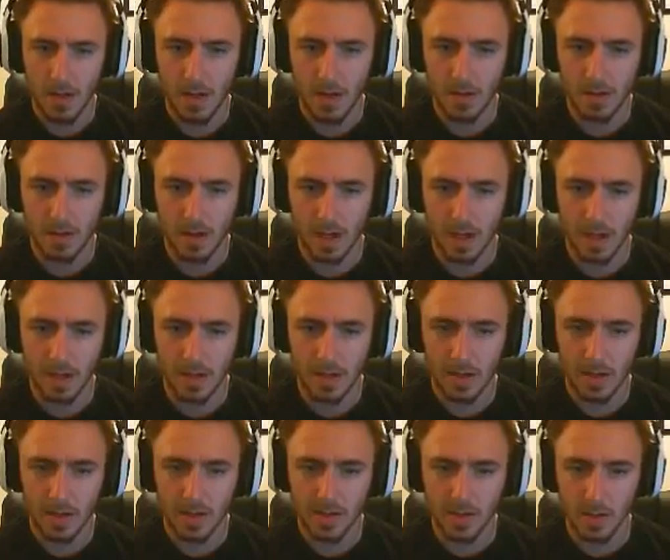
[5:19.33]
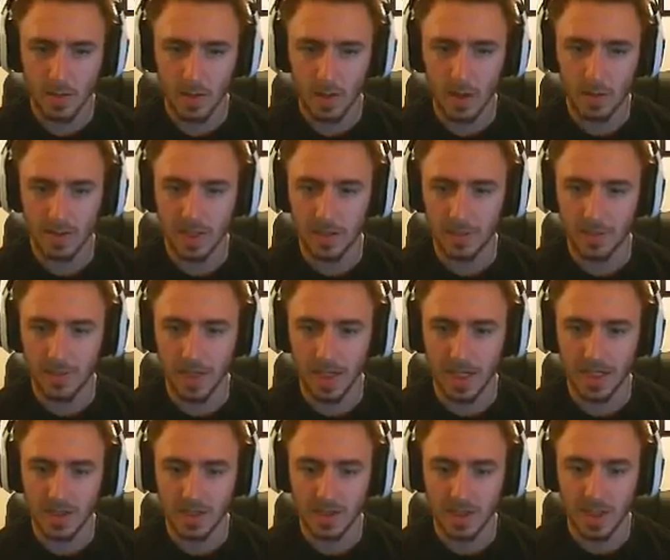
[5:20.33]
Okay, here it is. Oh, I want that
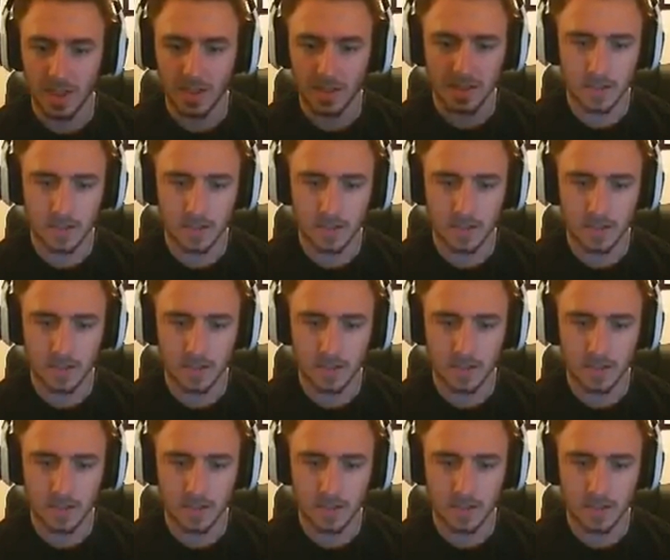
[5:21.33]
big-ass chest.